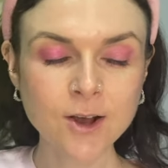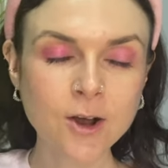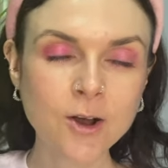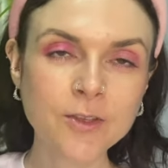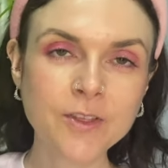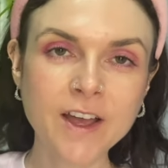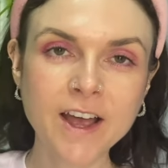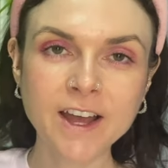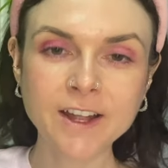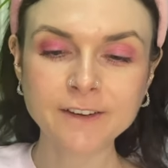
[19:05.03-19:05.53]

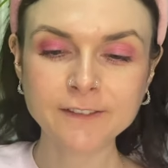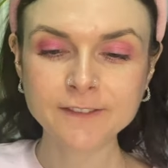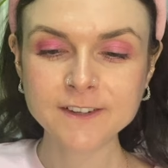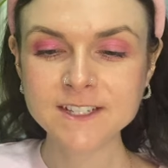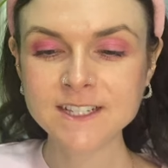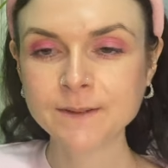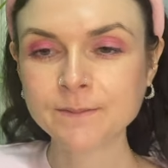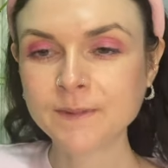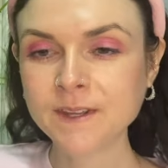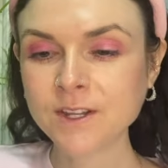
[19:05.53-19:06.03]
on the hunt for
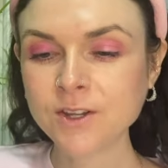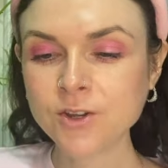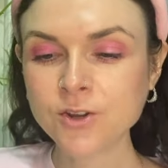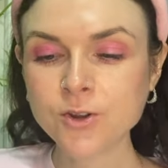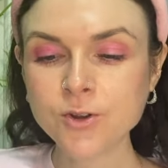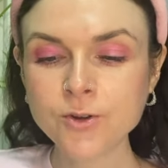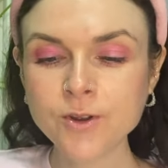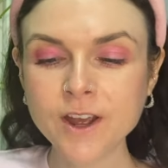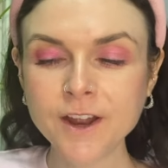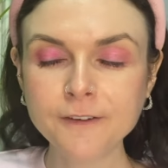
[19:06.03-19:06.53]
something
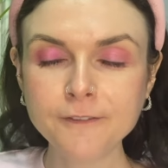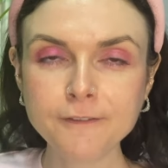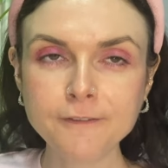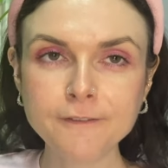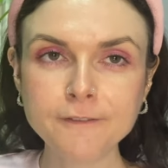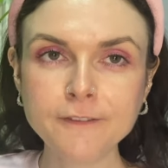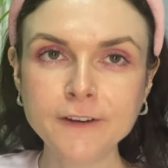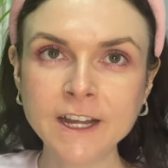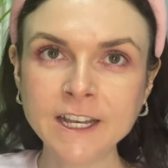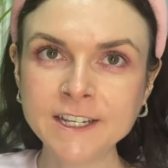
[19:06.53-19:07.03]
new and
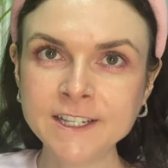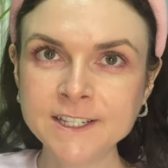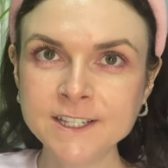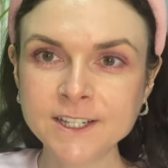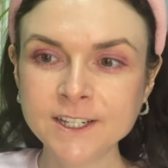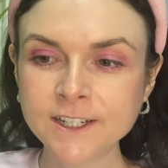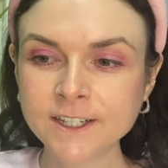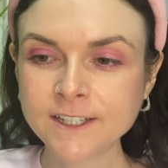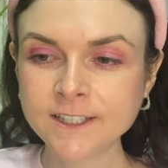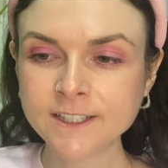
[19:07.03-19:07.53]
fun
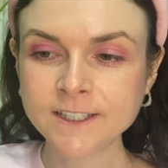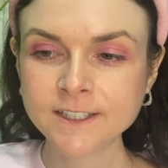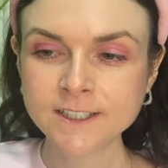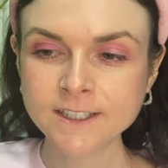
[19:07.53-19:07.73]
to